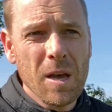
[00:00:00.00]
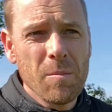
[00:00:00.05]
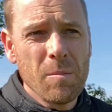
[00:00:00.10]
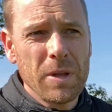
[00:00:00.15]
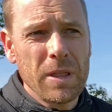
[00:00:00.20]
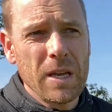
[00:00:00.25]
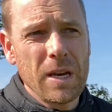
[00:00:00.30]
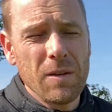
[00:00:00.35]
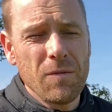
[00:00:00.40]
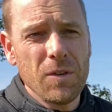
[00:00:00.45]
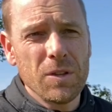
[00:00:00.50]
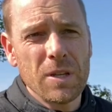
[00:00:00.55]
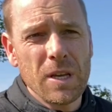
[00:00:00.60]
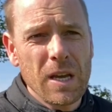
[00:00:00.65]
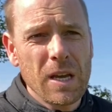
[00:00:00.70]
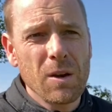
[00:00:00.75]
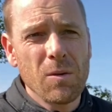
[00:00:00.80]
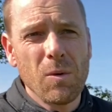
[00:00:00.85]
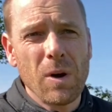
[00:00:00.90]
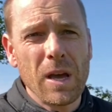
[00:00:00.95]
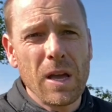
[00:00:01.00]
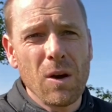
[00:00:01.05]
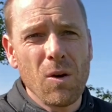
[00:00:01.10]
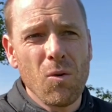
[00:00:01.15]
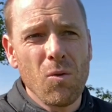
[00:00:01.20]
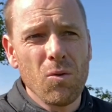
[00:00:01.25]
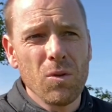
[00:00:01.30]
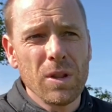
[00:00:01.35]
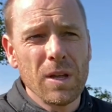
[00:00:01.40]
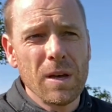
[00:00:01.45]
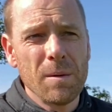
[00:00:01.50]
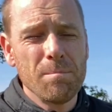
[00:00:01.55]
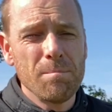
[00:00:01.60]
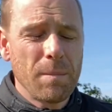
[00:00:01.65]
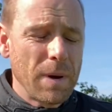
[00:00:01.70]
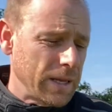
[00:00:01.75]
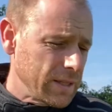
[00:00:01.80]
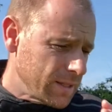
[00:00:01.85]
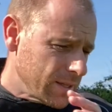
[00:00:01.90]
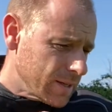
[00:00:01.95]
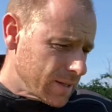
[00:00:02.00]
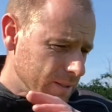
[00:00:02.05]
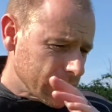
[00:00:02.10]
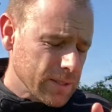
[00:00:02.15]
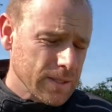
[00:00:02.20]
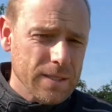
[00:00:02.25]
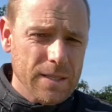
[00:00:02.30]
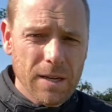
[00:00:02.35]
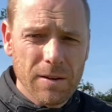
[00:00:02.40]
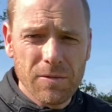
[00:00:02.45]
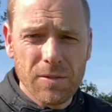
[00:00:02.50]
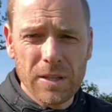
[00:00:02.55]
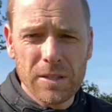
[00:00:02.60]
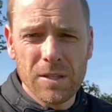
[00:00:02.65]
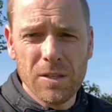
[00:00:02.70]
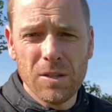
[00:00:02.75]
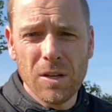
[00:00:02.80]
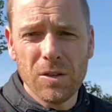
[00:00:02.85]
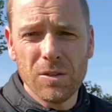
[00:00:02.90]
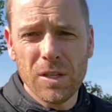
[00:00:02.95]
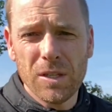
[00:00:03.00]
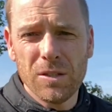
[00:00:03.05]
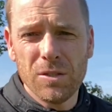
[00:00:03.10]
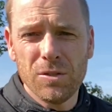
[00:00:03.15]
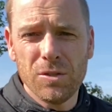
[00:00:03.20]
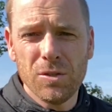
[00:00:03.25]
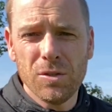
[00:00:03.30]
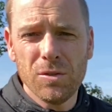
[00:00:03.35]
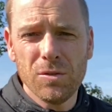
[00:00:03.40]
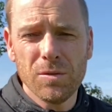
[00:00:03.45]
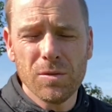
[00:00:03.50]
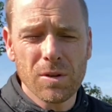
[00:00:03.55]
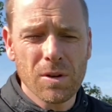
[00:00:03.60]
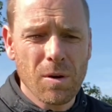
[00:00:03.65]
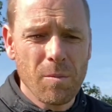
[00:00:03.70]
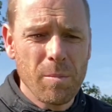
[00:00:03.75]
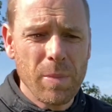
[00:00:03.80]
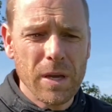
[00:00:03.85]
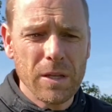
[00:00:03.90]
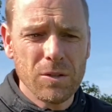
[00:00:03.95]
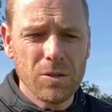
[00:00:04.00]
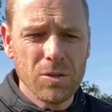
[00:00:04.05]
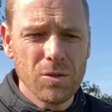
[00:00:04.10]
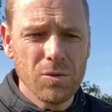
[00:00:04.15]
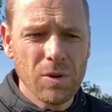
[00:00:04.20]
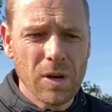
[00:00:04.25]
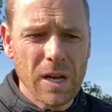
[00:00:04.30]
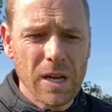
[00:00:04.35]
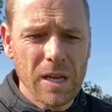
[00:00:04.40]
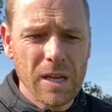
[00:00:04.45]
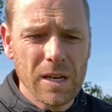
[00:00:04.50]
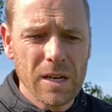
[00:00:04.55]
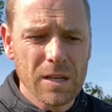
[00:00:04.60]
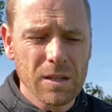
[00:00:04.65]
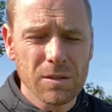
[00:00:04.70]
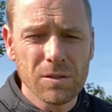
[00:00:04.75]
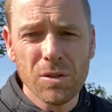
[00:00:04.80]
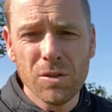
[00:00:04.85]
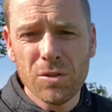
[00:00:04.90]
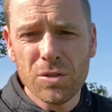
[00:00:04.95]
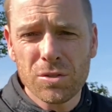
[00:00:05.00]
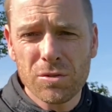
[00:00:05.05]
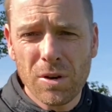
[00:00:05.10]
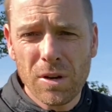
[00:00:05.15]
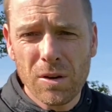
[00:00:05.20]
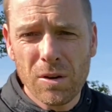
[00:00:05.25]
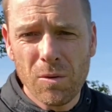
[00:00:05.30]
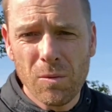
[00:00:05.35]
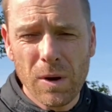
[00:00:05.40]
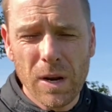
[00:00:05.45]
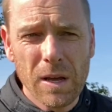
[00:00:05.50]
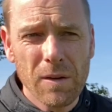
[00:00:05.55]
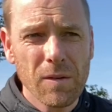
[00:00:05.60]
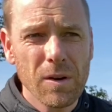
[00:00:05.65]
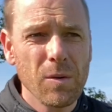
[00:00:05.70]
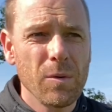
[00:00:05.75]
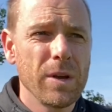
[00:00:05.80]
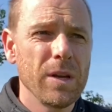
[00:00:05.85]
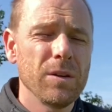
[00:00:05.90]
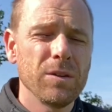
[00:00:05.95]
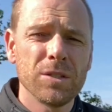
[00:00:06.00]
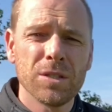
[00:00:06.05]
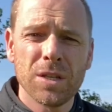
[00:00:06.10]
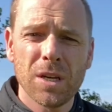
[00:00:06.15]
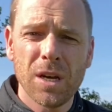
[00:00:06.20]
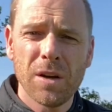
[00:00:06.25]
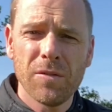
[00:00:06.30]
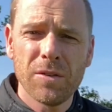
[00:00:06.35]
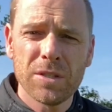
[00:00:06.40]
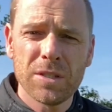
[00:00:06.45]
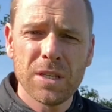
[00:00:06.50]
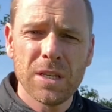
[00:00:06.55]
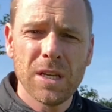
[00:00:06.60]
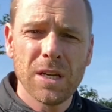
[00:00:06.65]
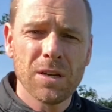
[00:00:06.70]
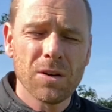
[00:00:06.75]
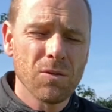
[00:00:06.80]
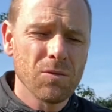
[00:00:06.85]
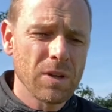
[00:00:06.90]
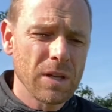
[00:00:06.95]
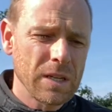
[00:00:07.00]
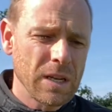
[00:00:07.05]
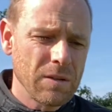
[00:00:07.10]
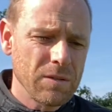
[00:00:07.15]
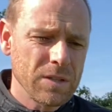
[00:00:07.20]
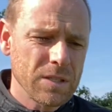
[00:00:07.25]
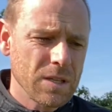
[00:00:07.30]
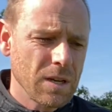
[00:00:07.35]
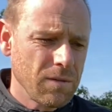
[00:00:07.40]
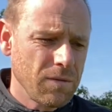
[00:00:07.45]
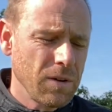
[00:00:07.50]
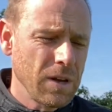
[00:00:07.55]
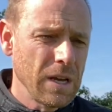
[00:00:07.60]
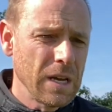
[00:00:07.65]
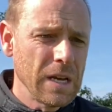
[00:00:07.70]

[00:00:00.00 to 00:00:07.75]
But then if you take away all the maintenance and stuff that you don't need to do compared to a little two-stroke or whatever, where you're servicing and all that lovely stuff,